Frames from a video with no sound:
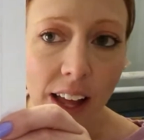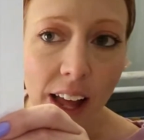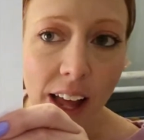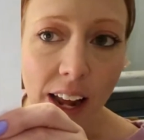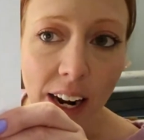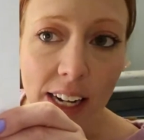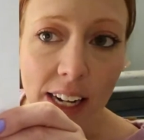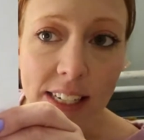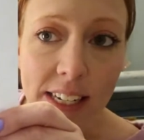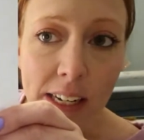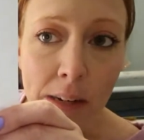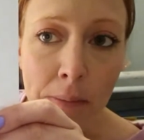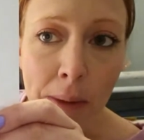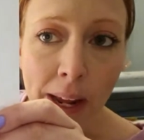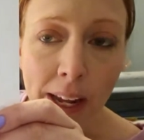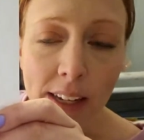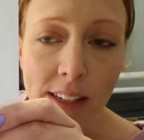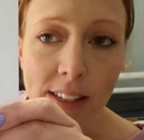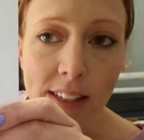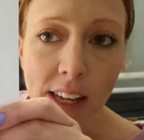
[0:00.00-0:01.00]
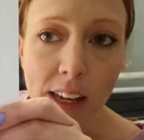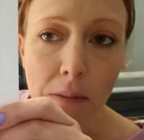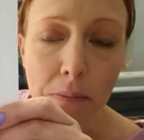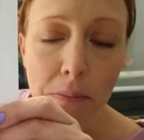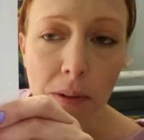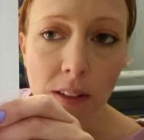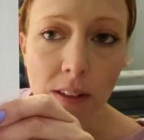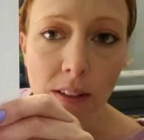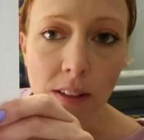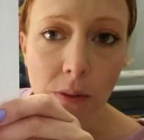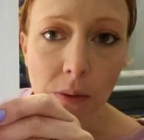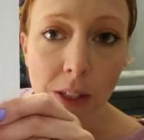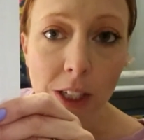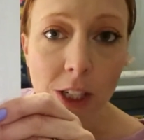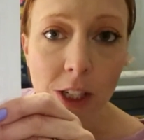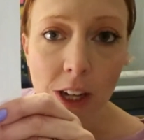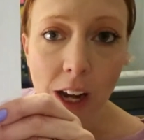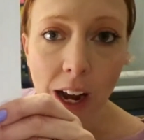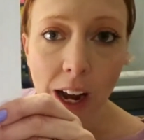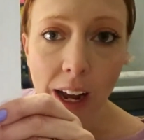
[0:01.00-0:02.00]
And I did make a sample,
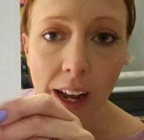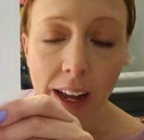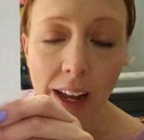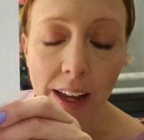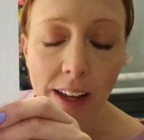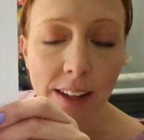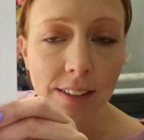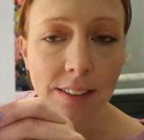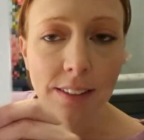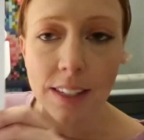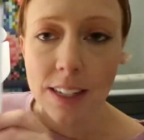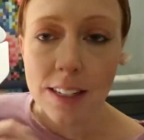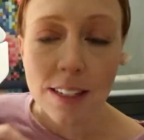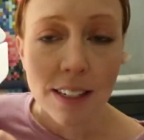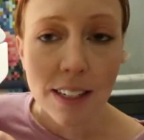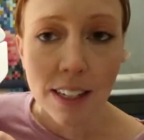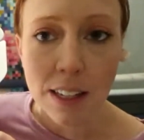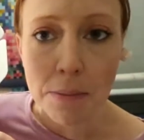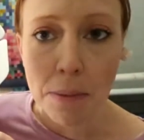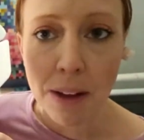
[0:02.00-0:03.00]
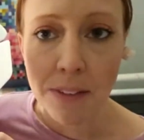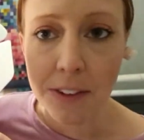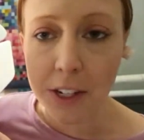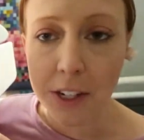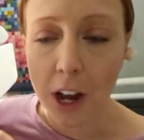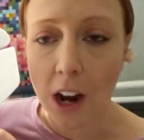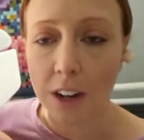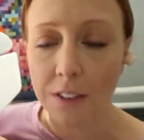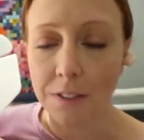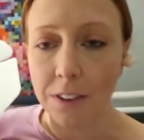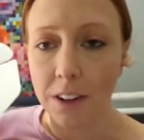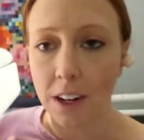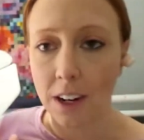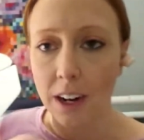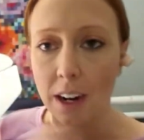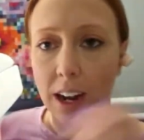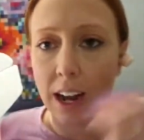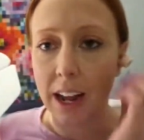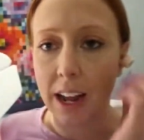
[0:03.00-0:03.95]
which is still at my photographer.